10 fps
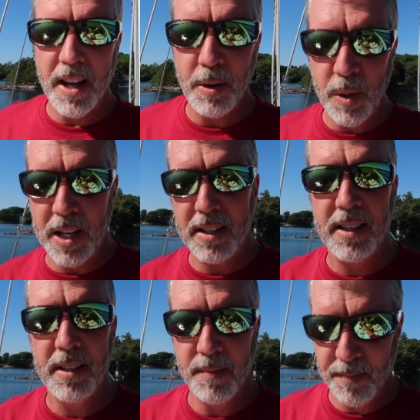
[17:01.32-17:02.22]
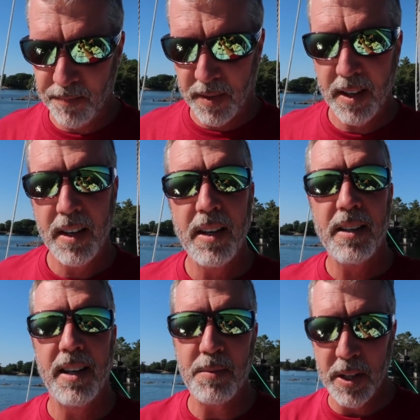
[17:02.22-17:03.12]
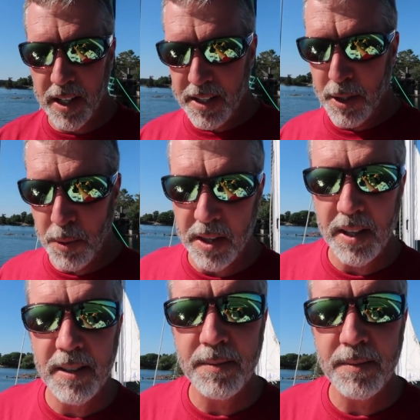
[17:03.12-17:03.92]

a lot of weeds, that's what you got to deal with.